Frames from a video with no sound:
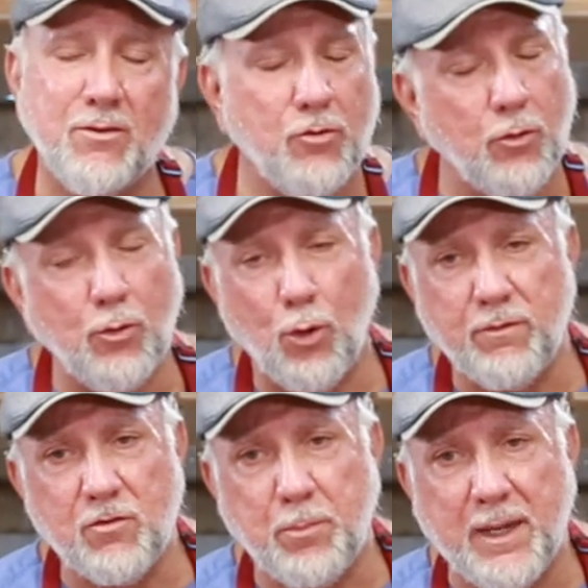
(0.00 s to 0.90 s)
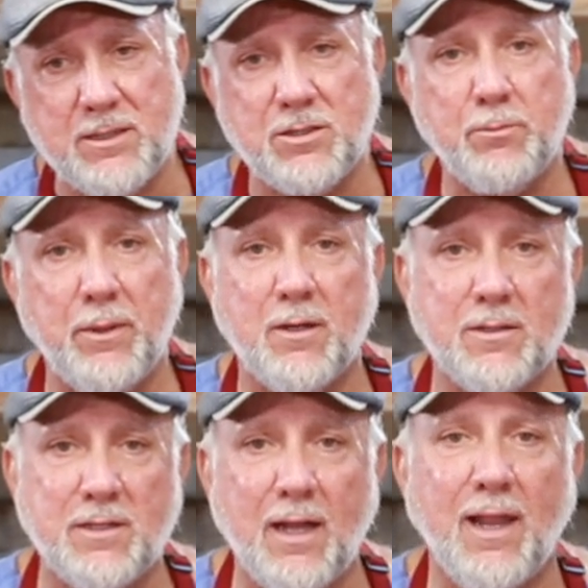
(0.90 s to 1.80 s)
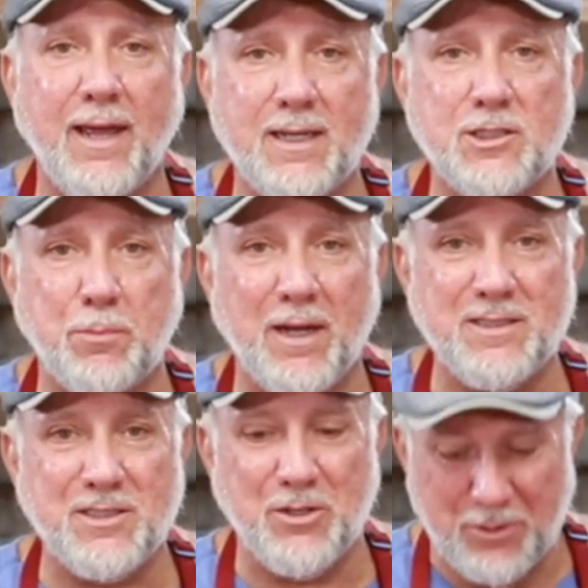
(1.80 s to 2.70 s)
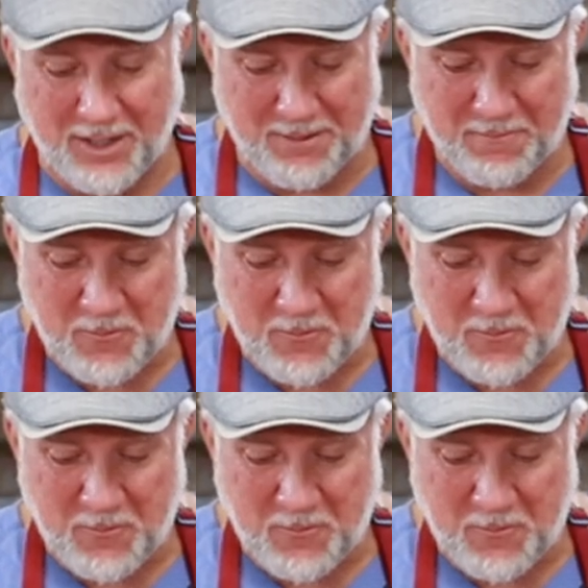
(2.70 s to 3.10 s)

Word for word: Don't overspice it because I like it spicy, okay?